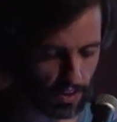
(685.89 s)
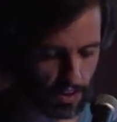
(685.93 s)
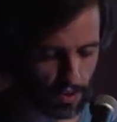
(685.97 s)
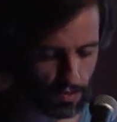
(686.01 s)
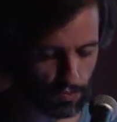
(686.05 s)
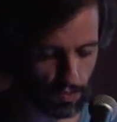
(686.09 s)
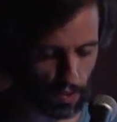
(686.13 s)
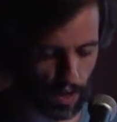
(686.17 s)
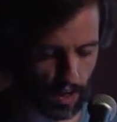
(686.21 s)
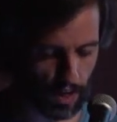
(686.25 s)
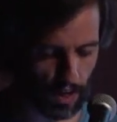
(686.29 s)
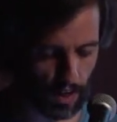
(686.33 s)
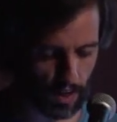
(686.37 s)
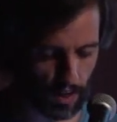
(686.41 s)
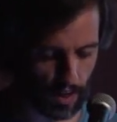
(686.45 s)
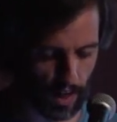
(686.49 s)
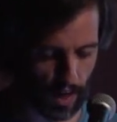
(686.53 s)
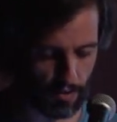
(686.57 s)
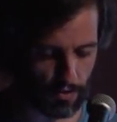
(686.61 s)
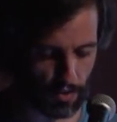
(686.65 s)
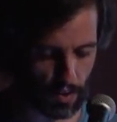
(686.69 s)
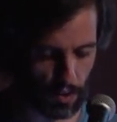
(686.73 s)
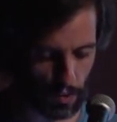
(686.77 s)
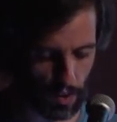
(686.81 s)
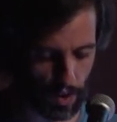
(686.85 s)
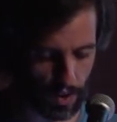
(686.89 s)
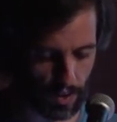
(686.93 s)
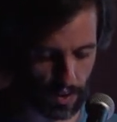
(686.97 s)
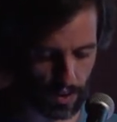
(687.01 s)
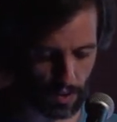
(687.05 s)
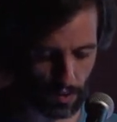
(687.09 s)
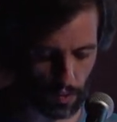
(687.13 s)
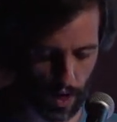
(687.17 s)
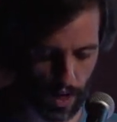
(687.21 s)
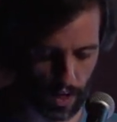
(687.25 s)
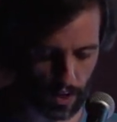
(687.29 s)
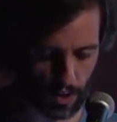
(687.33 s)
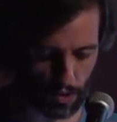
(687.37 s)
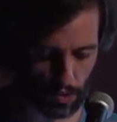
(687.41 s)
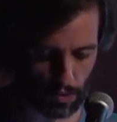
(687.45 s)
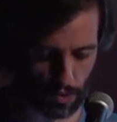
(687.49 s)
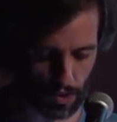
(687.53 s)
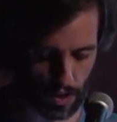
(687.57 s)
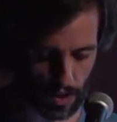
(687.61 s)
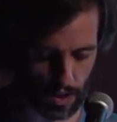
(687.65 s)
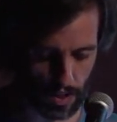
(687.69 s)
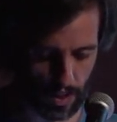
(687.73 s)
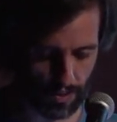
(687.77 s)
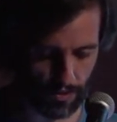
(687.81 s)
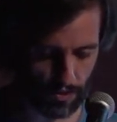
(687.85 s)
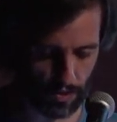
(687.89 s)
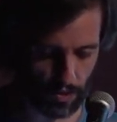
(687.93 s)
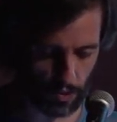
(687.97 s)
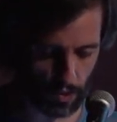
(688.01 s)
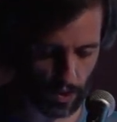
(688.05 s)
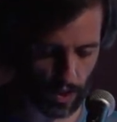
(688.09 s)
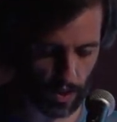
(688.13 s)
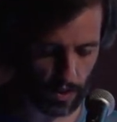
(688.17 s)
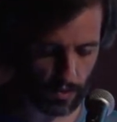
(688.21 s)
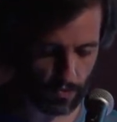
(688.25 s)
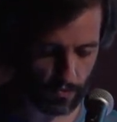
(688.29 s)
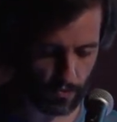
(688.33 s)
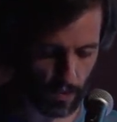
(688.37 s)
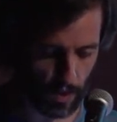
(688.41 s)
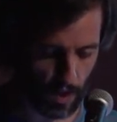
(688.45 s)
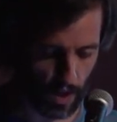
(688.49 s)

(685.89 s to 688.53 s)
spraying everyone in range with it everywhere,